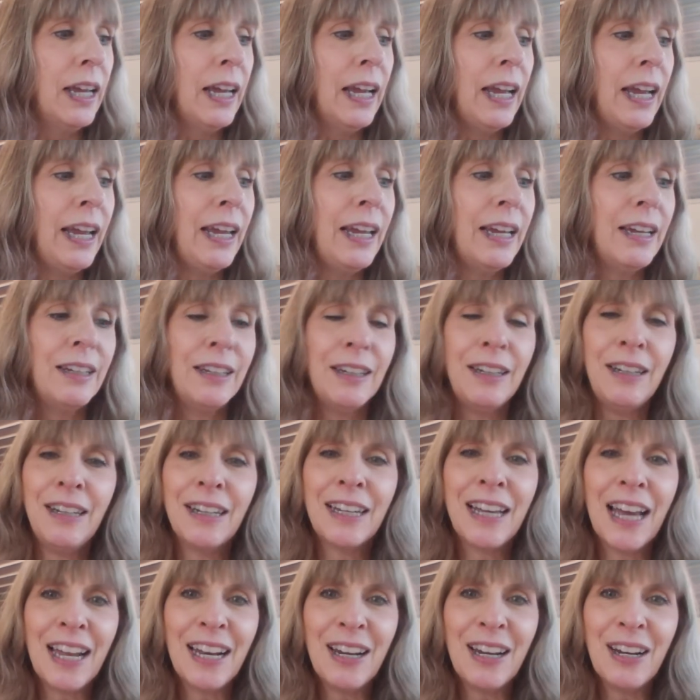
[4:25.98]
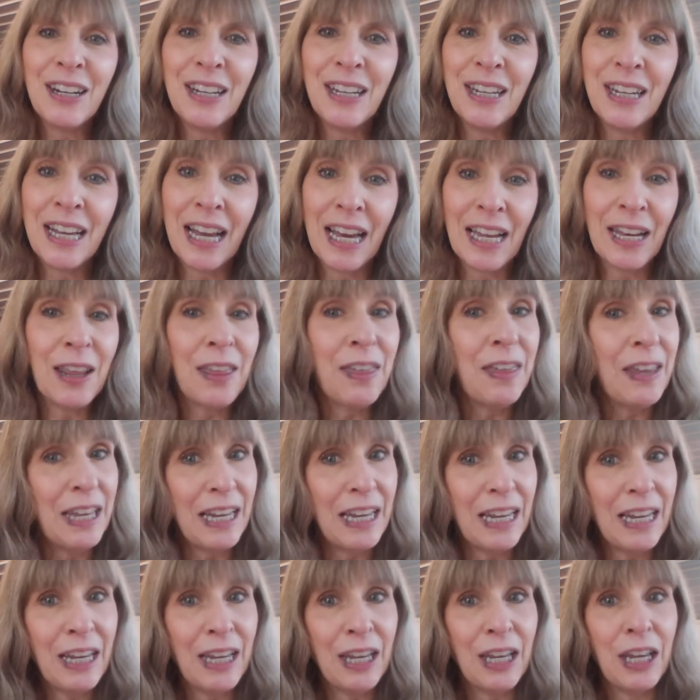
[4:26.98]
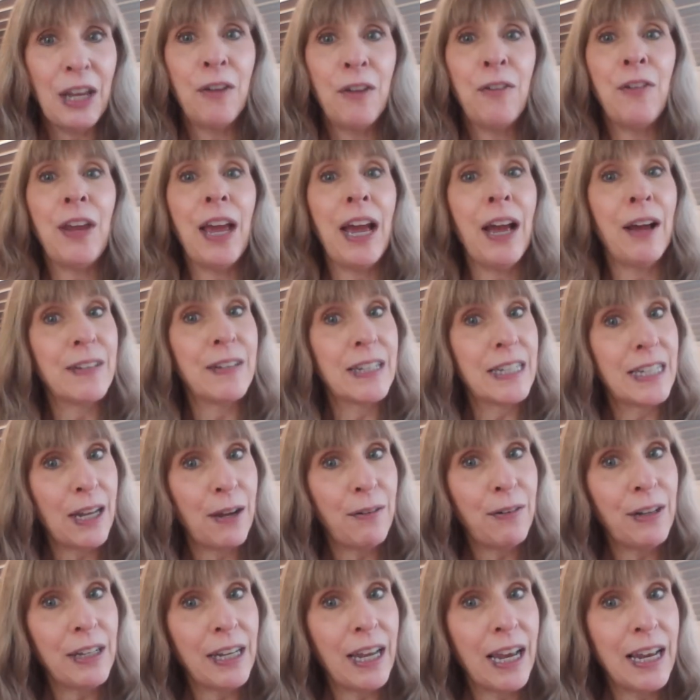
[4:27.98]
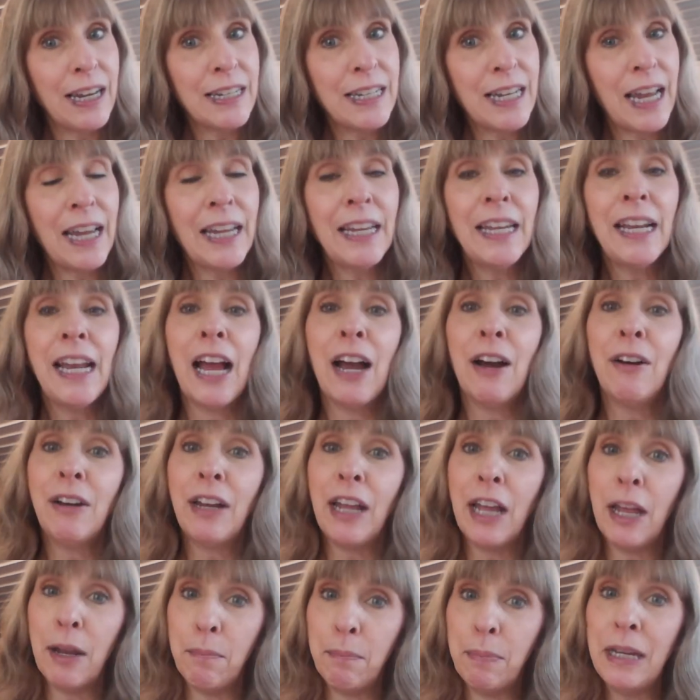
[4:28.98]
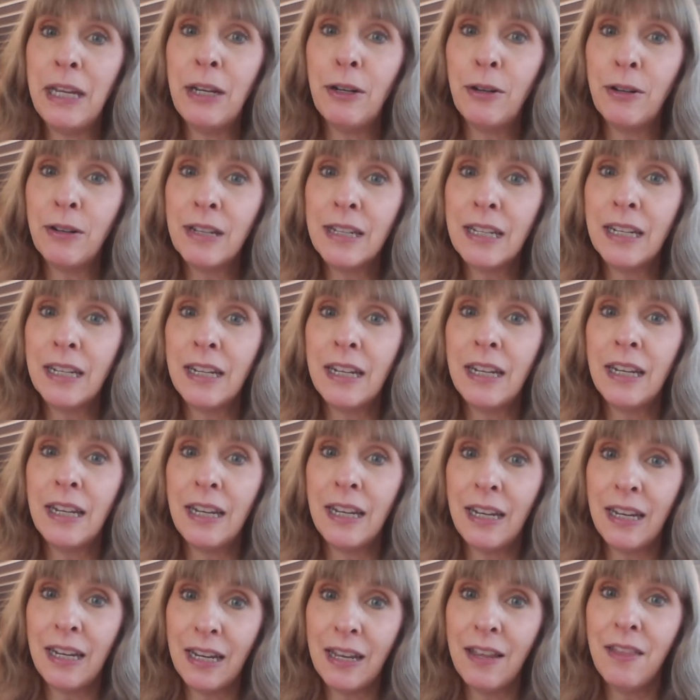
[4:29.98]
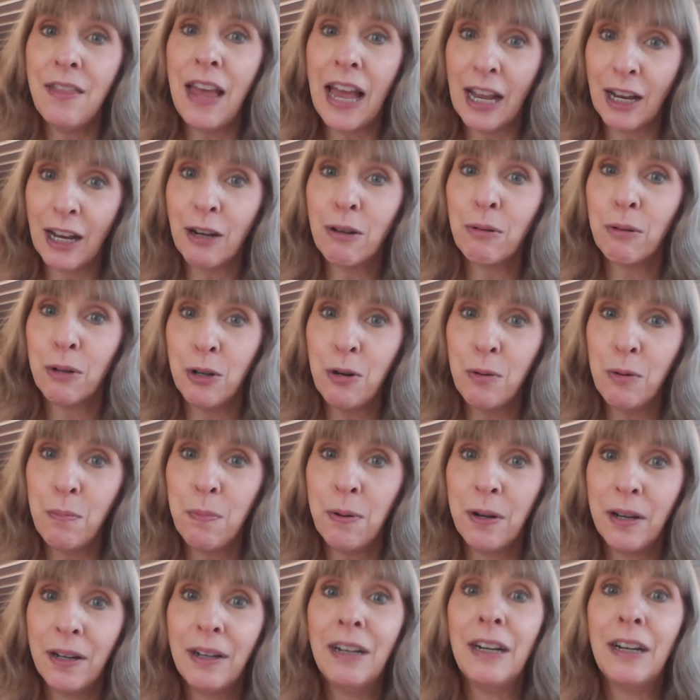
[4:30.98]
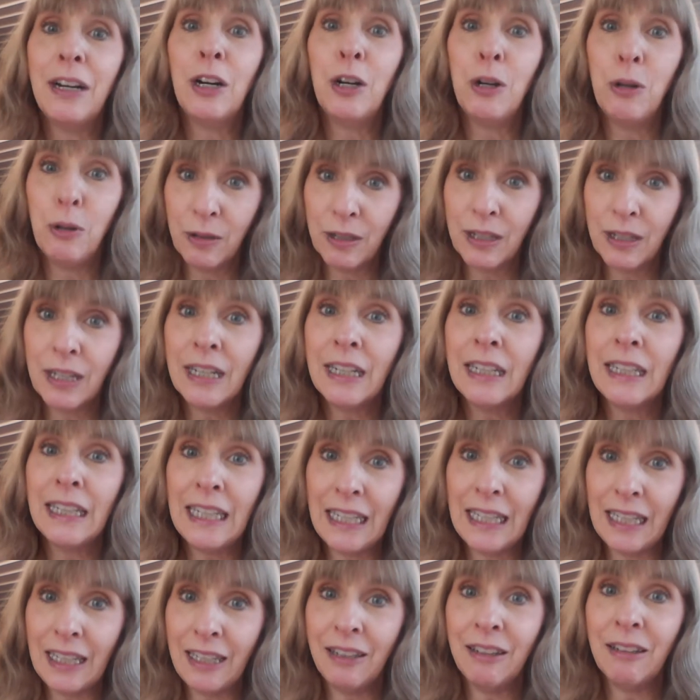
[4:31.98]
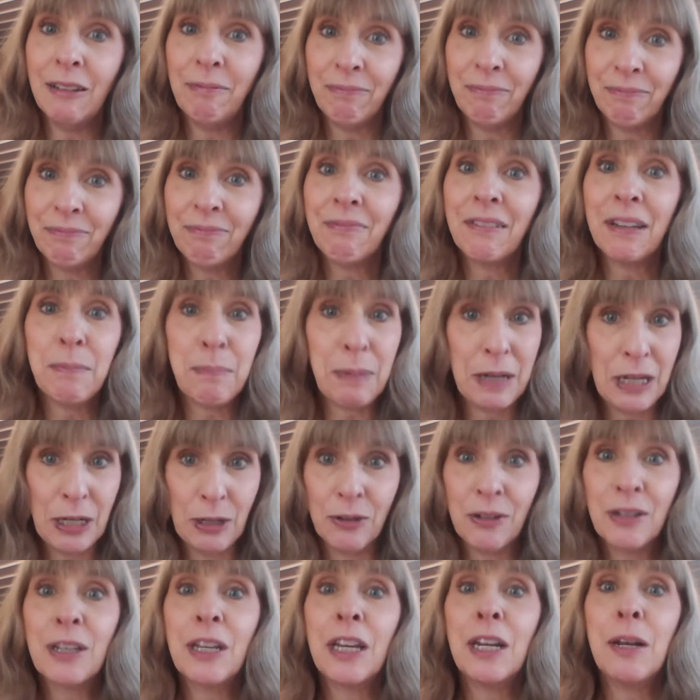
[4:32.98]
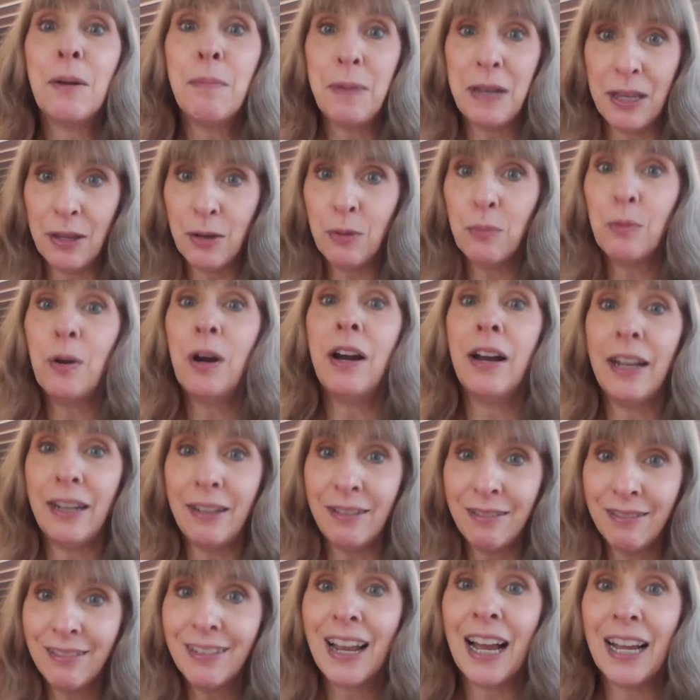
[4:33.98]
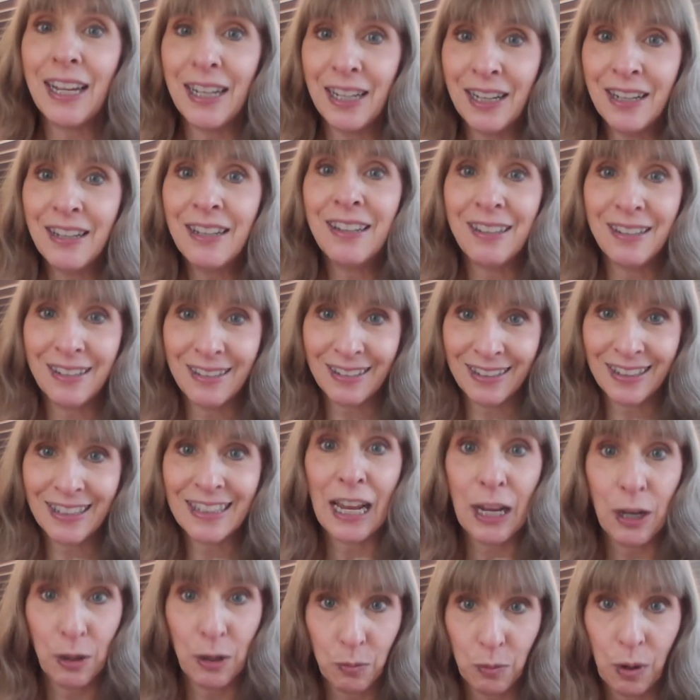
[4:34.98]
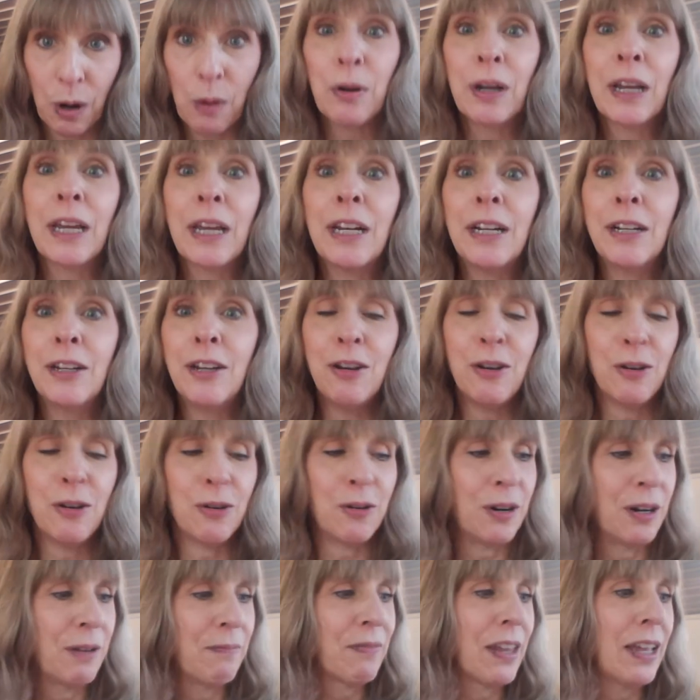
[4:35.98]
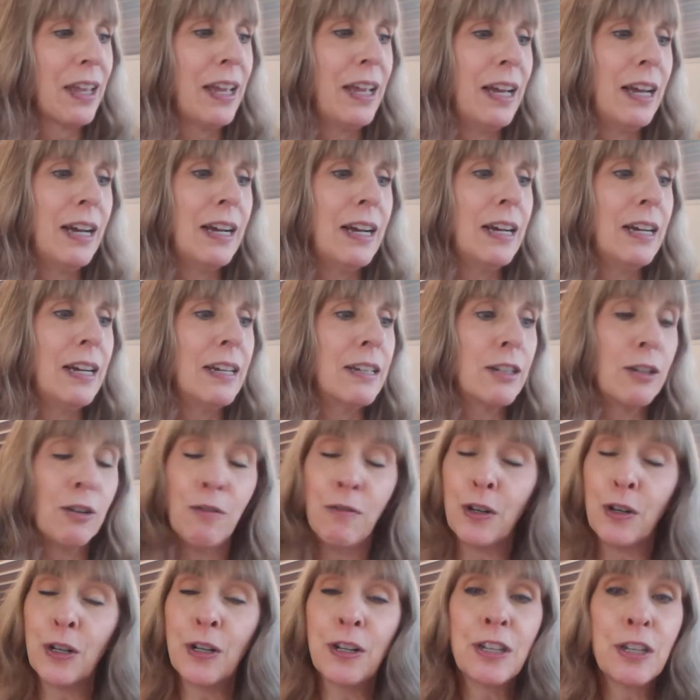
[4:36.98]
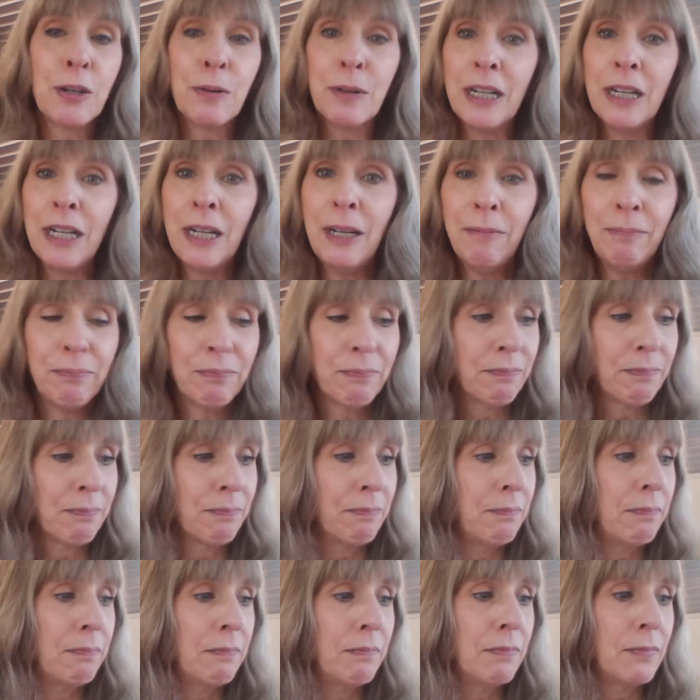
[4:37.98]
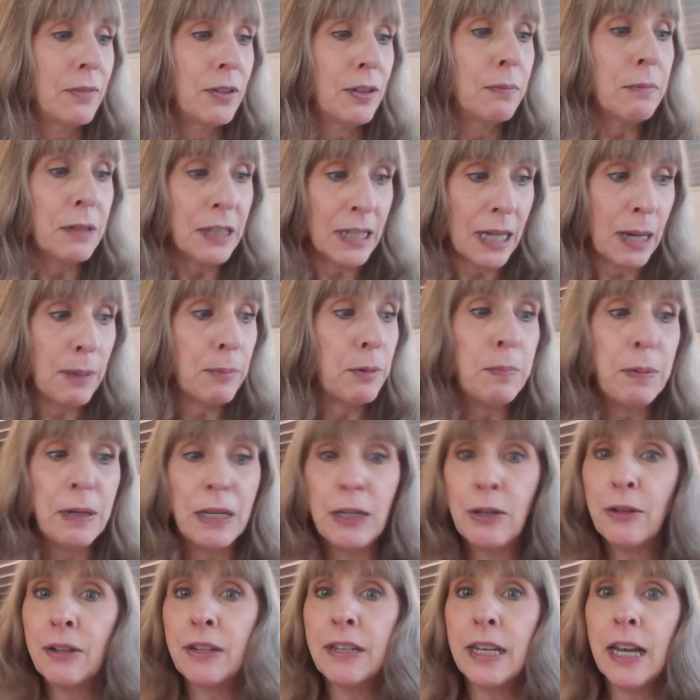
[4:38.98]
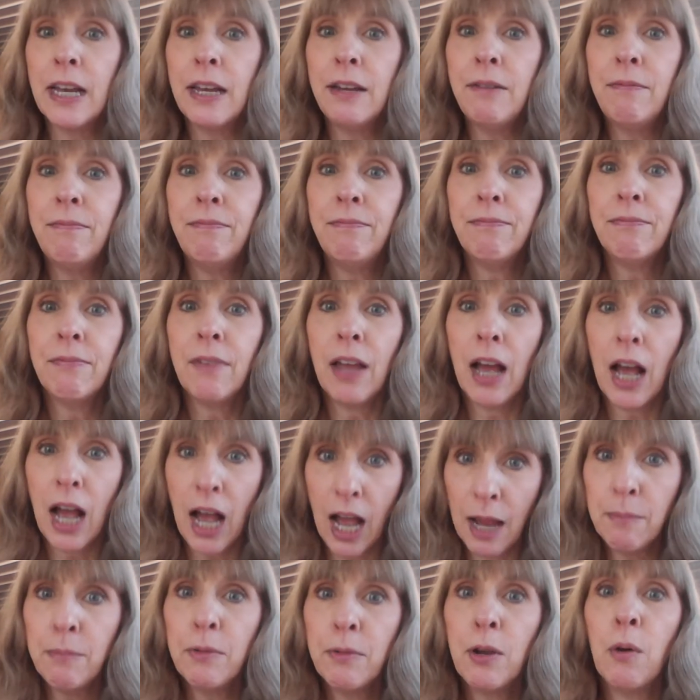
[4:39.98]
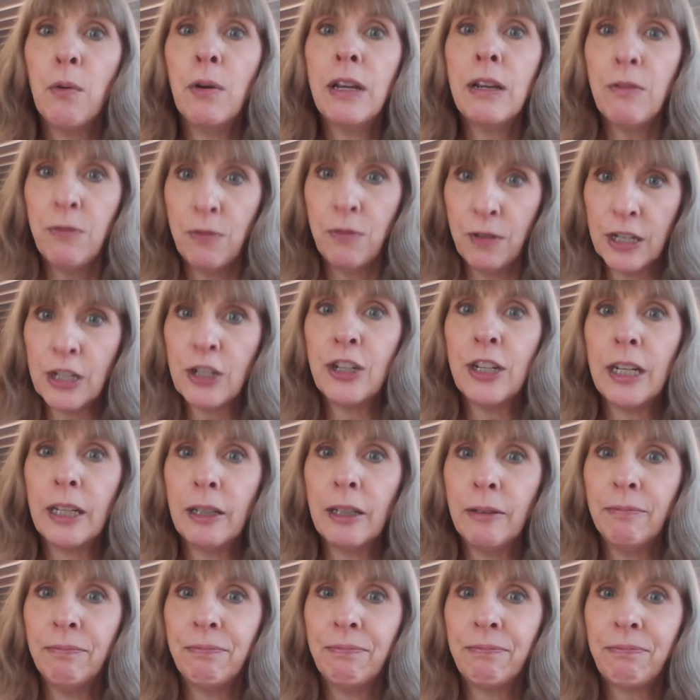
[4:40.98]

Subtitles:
And you gotta think, if you have seven guys hanging out and Peter's in that group, who's gonna lead? Peter's gonna be the one kind of saying what we're gonna do. So verse 3, Simon Peter said, I'm going fishing.